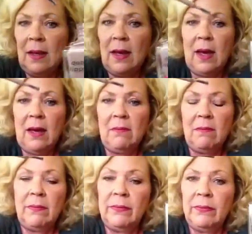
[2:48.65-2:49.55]

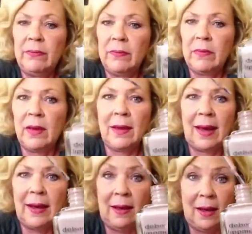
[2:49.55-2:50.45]
Um,
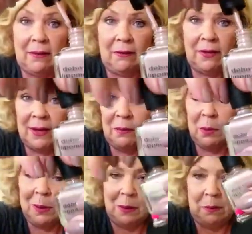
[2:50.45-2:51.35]
I love
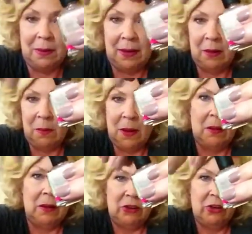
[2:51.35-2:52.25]
Deborah Lippmann nail
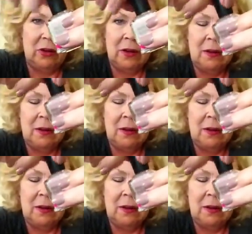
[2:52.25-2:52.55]
polish.